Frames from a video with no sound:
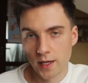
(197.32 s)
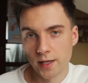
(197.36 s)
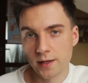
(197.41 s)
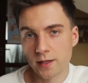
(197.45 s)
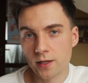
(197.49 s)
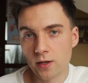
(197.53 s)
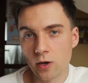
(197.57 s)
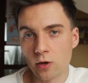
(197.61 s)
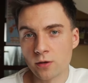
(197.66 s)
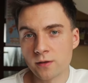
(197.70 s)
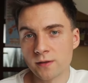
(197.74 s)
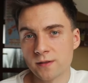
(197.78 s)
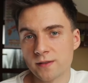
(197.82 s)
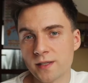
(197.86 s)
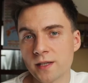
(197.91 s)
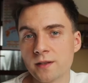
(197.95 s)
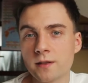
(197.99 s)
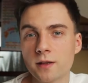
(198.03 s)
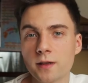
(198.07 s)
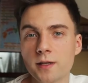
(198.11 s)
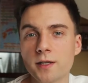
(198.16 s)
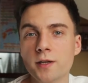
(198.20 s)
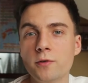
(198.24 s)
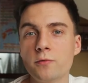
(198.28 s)
And
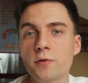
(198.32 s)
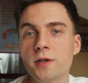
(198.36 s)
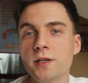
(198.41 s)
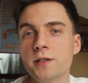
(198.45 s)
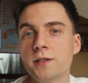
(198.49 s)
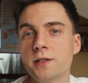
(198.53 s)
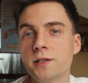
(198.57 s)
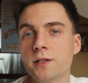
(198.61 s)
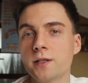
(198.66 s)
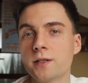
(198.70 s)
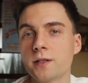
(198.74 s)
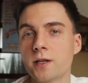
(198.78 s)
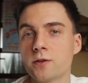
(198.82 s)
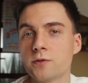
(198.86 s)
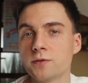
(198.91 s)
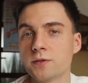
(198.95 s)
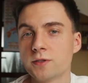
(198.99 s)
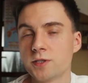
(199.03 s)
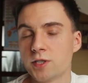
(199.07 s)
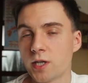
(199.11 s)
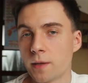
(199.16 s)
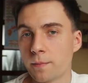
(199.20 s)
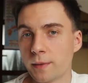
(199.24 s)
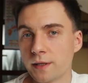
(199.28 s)
constantly reading
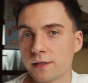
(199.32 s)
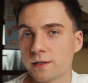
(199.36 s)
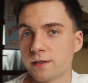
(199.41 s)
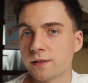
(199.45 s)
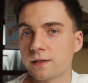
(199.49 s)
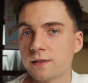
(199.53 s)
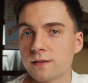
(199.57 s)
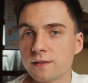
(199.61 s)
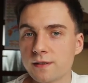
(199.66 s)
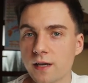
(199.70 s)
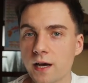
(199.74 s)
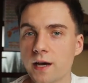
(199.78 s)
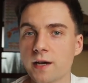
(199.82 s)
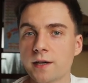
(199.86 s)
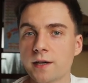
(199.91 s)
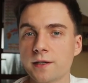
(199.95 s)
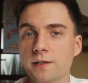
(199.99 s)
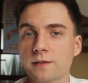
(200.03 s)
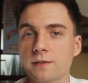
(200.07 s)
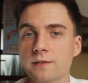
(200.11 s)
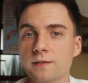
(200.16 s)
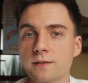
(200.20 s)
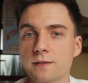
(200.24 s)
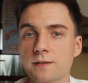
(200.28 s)
those Japanese
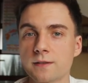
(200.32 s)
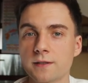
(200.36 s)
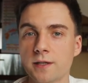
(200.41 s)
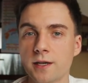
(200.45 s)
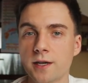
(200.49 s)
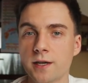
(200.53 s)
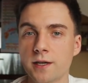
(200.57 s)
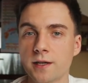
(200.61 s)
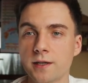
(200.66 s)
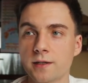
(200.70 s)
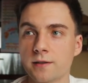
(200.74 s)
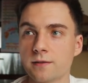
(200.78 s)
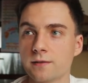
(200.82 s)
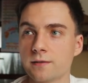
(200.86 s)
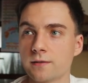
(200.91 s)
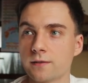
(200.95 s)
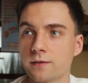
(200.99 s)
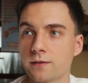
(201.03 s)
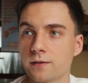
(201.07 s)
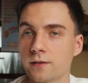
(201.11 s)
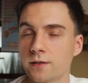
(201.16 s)
signs and